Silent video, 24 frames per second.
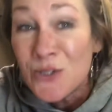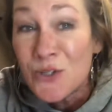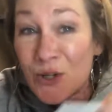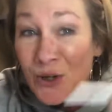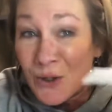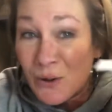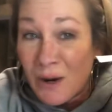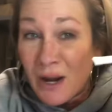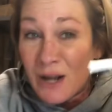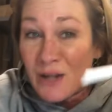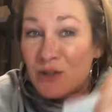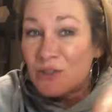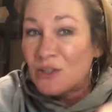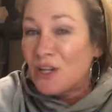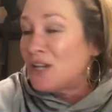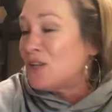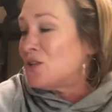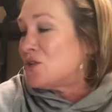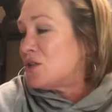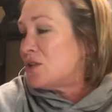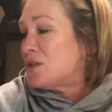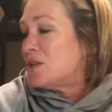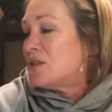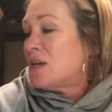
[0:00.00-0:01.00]

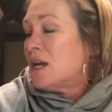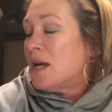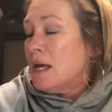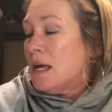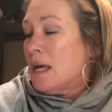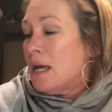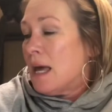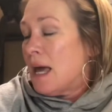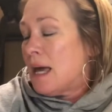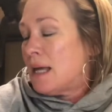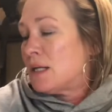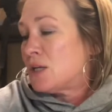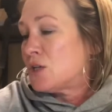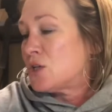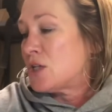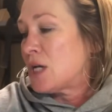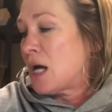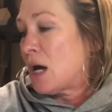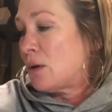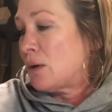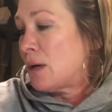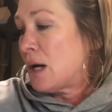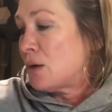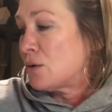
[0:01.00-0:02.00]
Congratulations and a
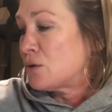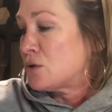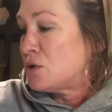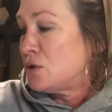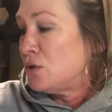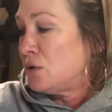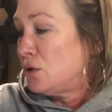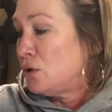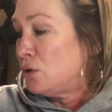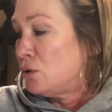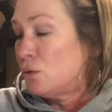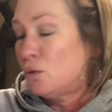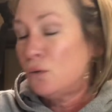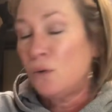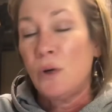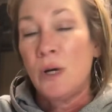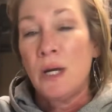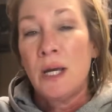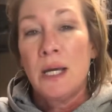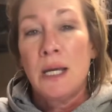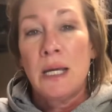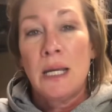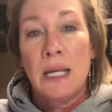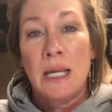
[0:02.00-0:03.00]
shout out to you.
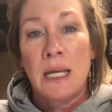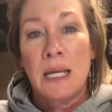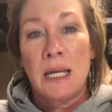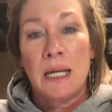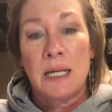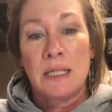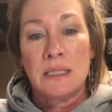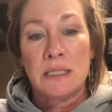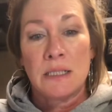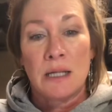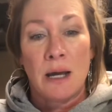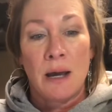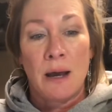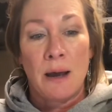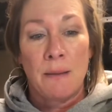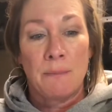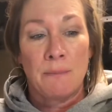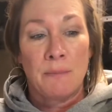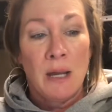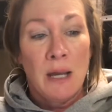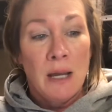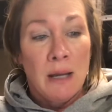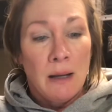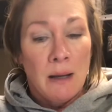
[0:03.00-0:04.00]
And
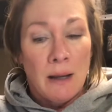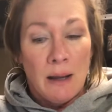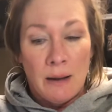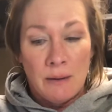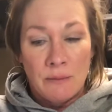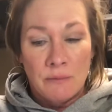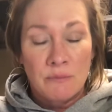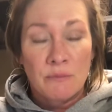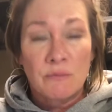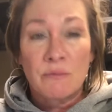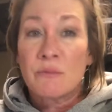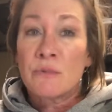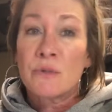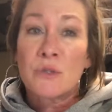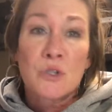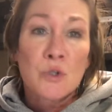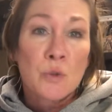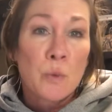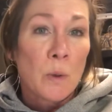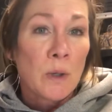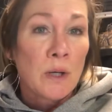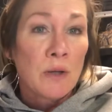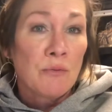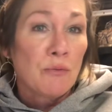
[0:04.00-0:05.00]
um, I,
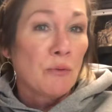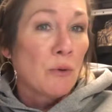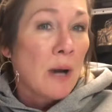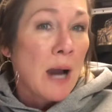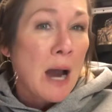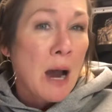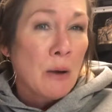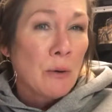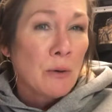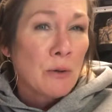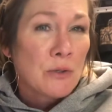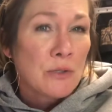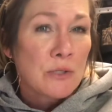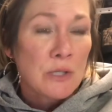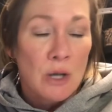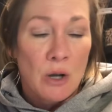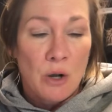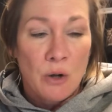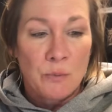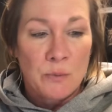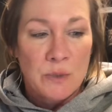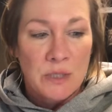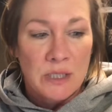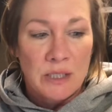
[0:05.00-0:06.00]
24 hours, I
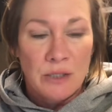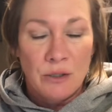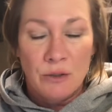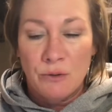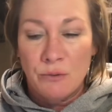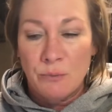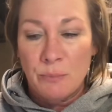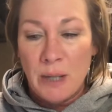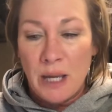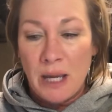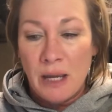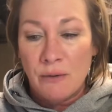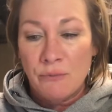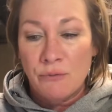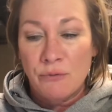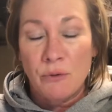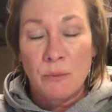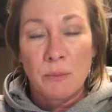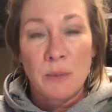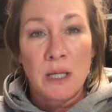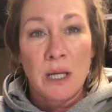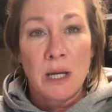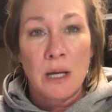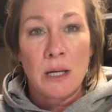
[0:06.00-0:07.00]
hope to hear back from
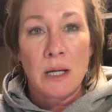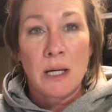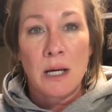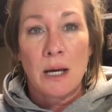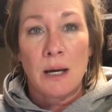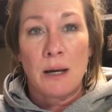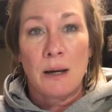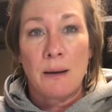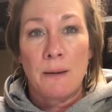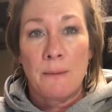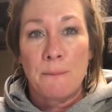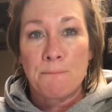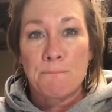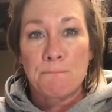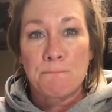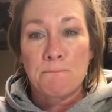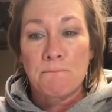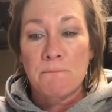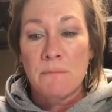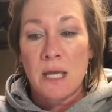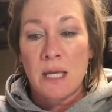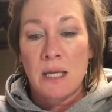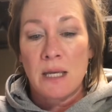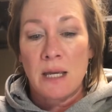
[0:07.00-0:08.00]
you. Um,
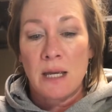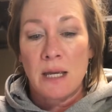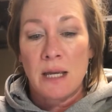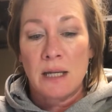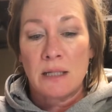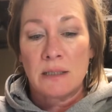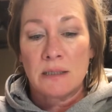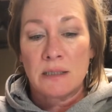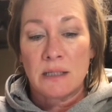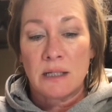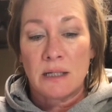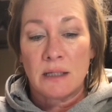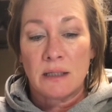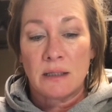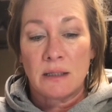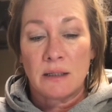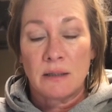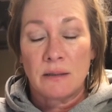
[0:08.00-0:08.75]
and uh,